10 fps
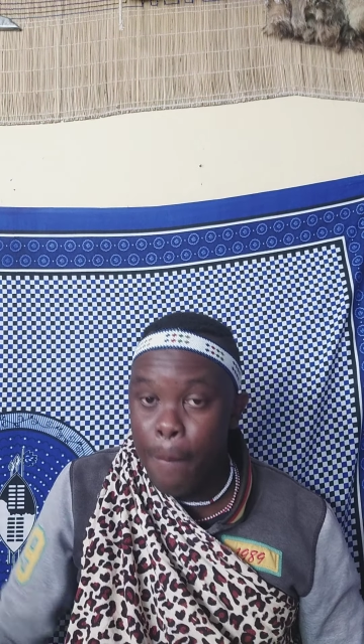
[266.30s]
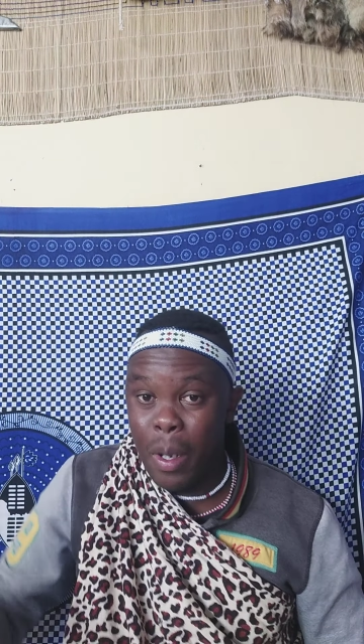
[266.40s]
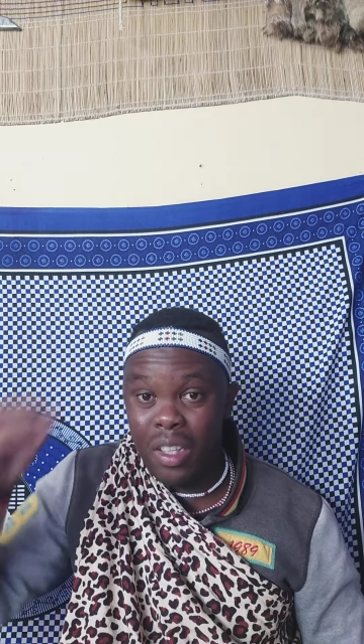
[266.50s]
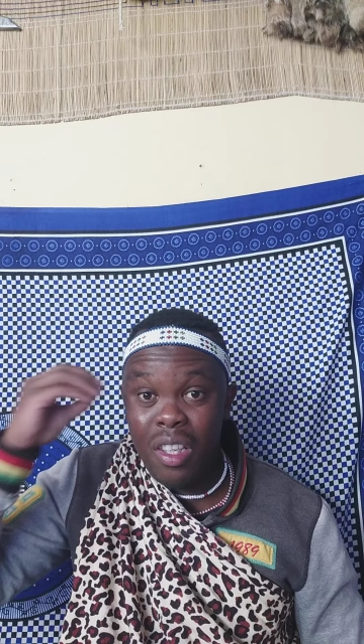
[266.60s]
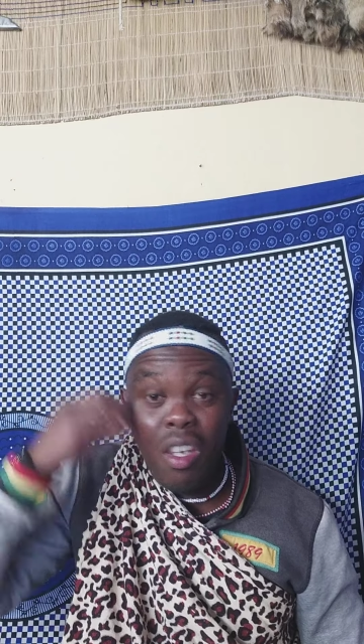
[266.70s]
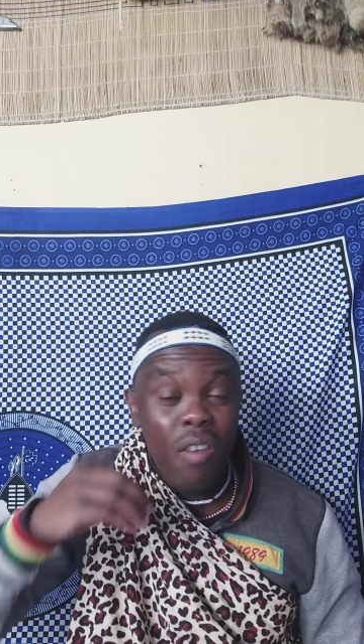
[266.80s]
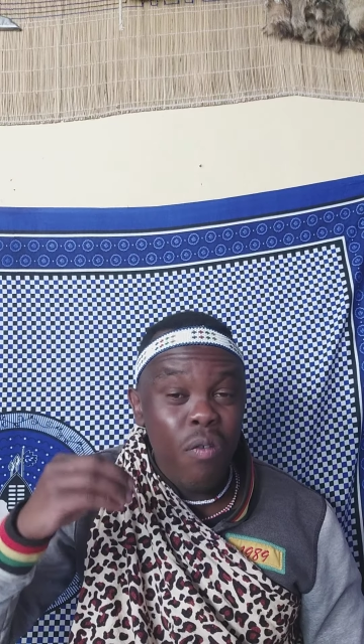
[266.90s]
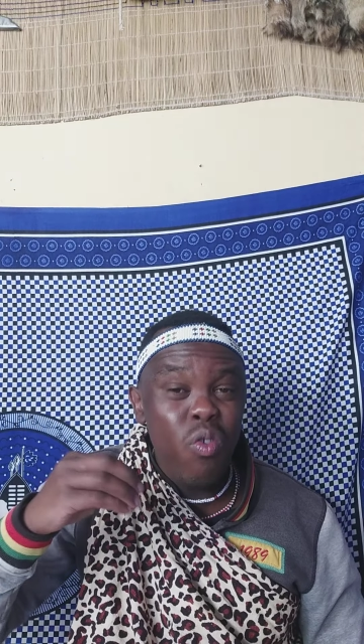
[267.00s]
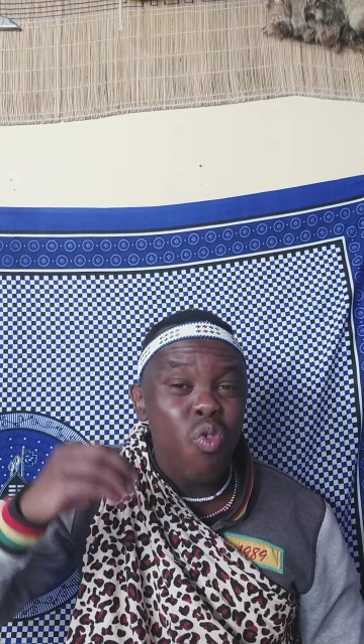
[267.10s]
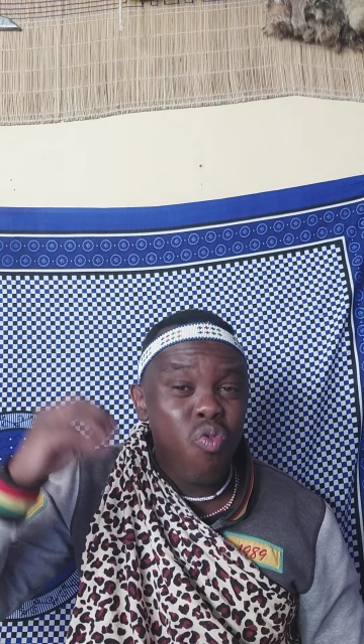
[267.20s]
but if
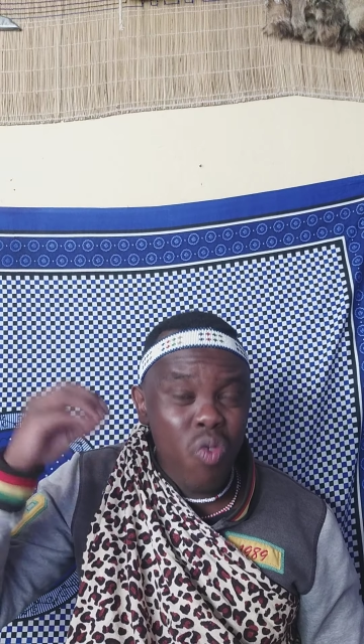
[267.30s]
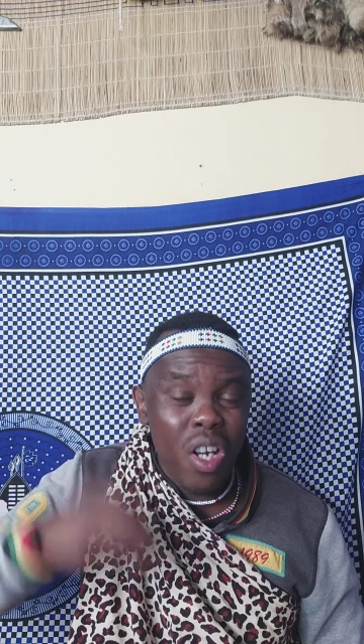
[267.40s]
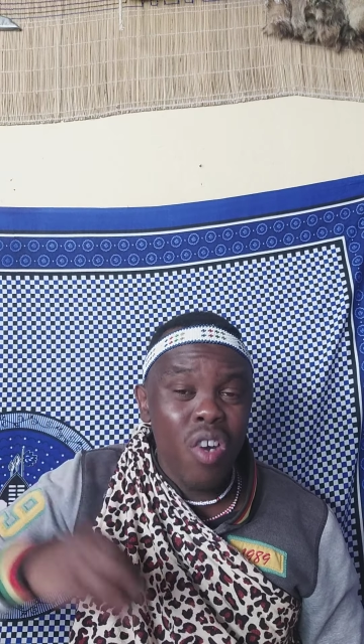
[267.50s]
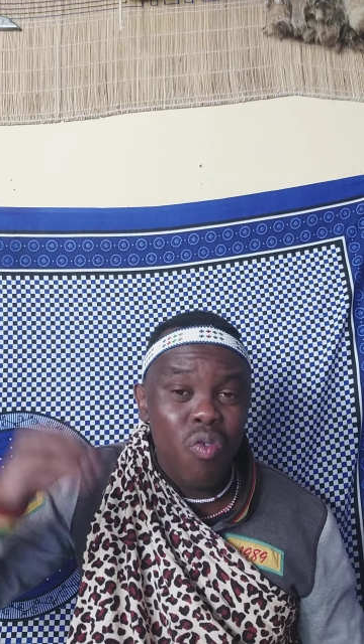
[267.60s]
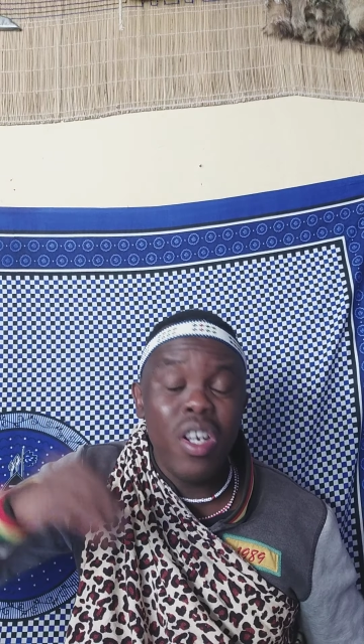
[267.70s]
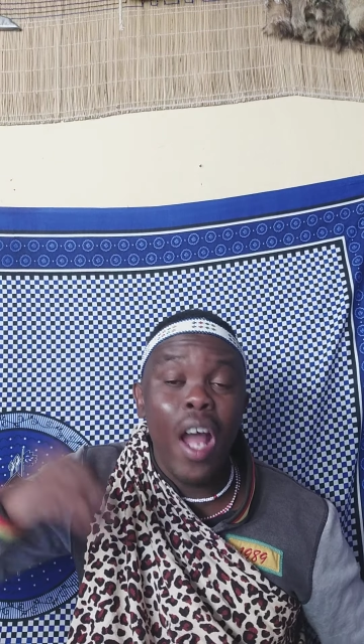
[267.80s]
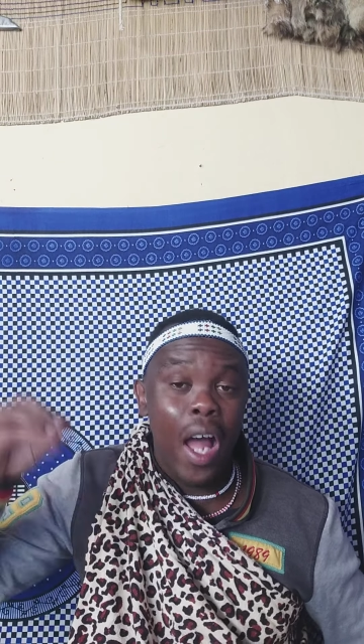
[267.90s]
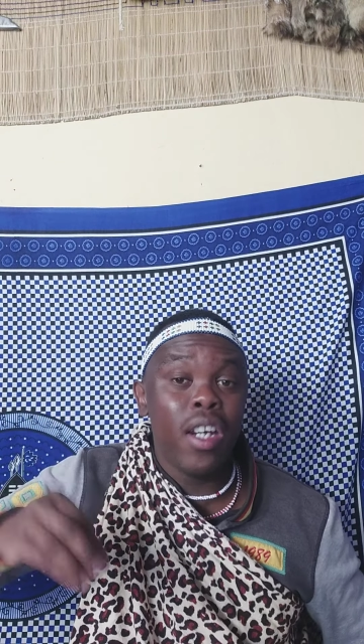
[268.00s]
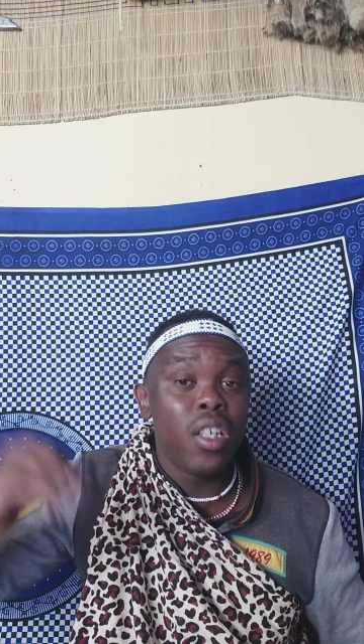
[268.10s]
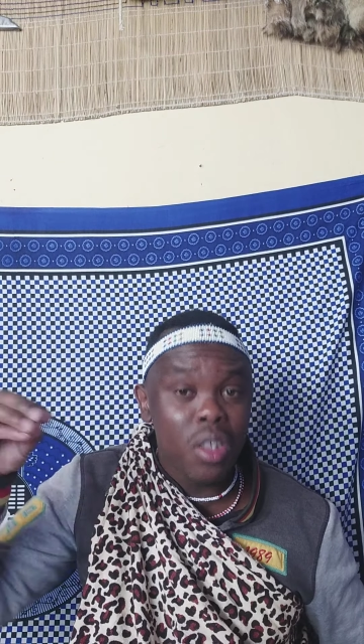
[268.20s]
you really really
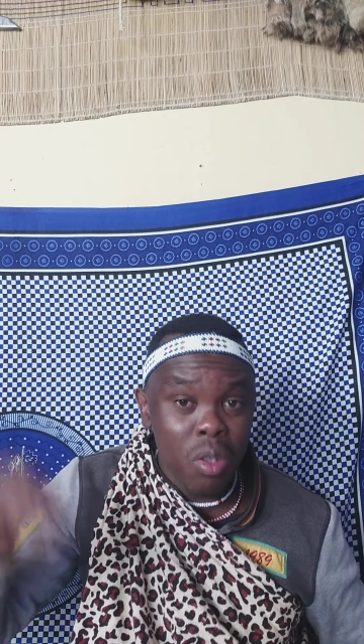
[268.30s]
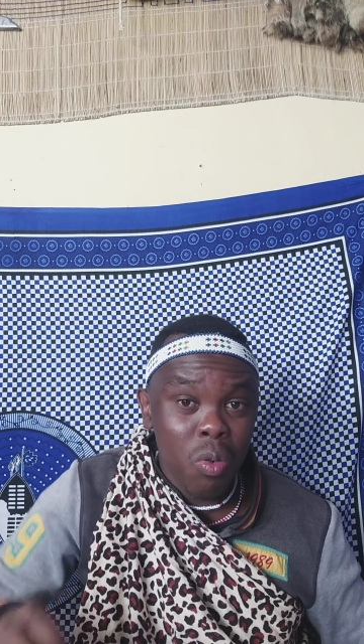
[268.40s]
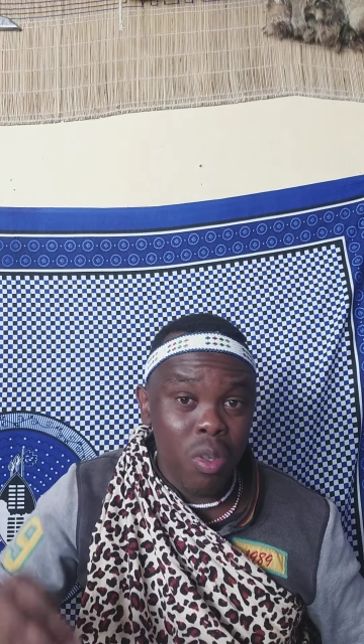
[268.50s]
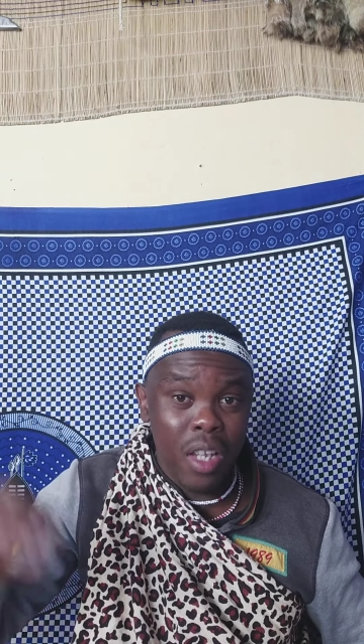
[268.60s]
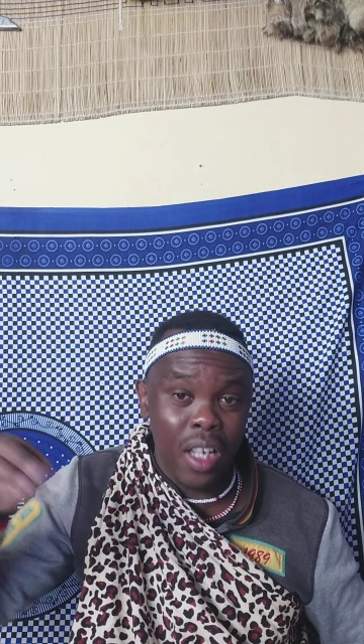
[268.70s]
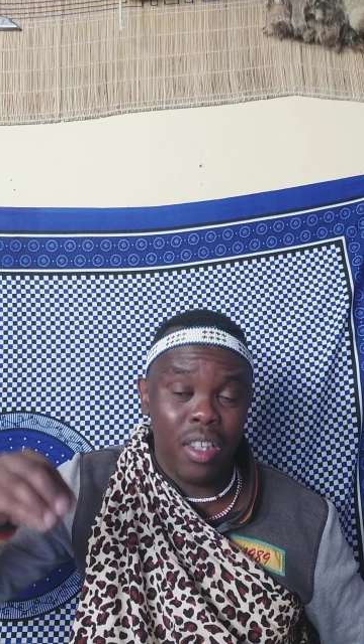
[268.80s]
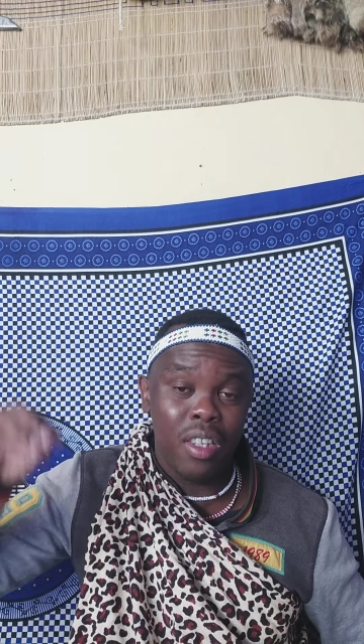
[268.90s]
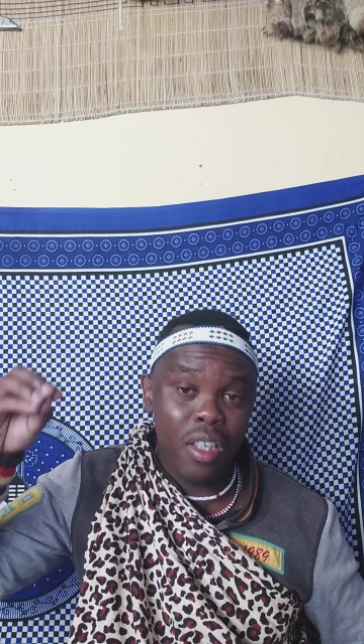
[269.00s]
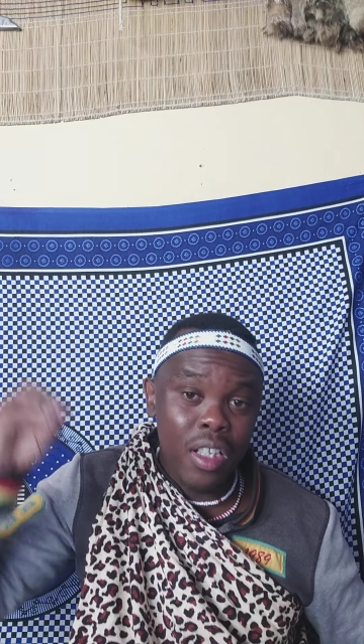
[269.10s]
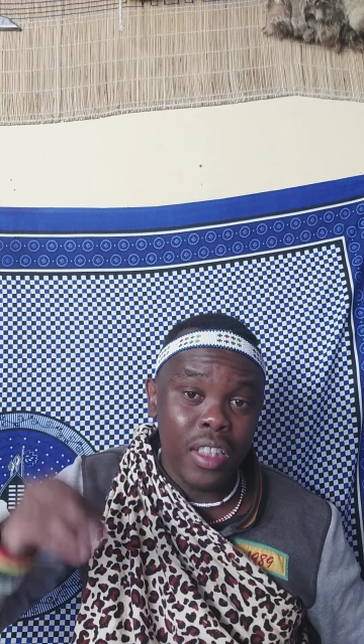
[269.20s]
understood that
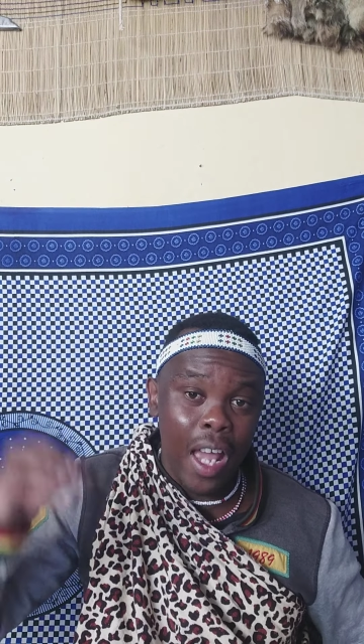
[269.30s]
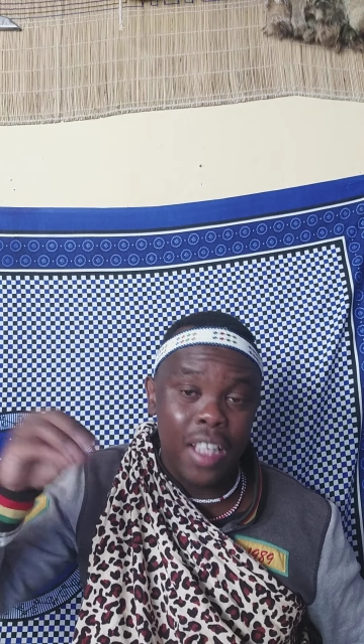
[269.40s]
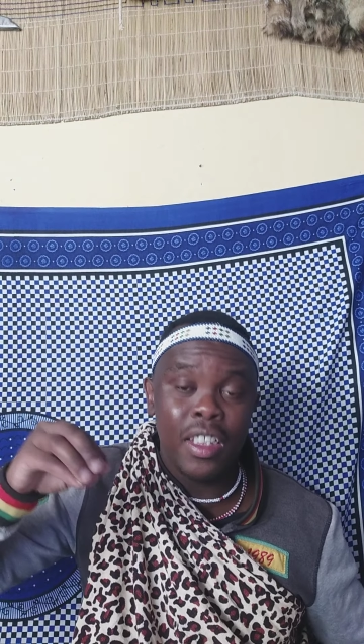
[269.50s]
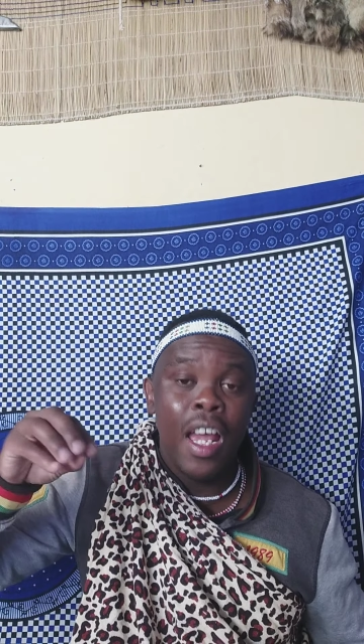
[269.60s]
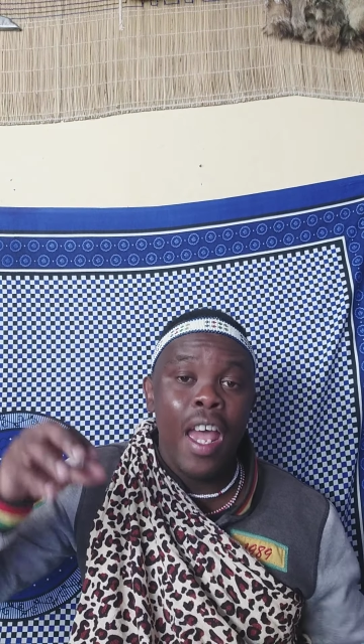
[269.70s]
this has